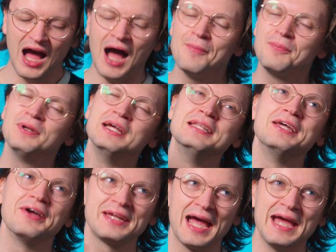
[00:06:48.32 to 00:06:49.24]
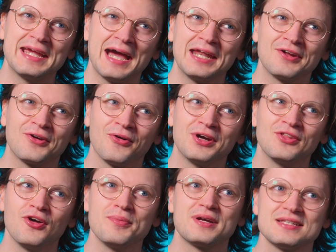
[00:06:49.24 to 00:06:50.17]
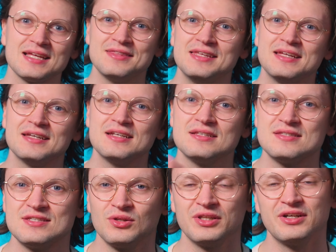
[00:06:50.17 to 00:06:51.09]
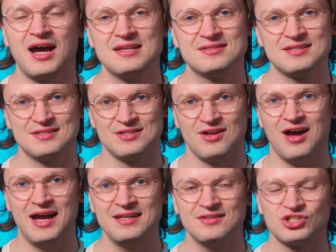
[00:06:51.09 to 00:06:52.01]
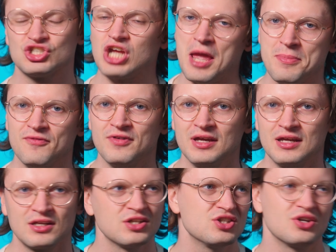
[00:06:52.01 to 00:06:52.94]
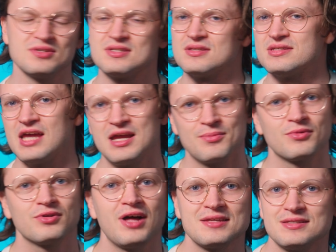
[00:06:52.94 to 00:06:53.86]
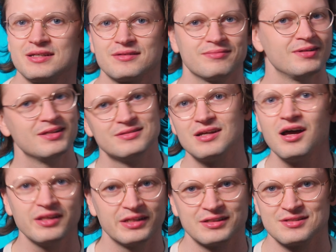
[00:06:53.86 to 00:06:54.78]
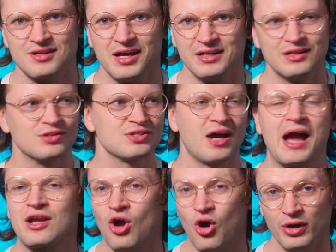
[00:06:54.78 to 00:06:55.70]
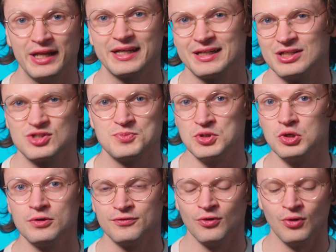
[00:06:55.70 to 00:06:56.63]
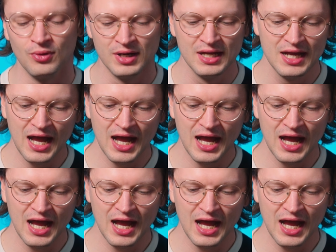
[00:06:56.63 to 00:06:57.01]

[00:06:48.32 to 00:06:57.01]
I put it in the okay category though, because I think it is still a nice design. The shape of it, because it's the same classic Dalek design, it's iconic and it's beautiful.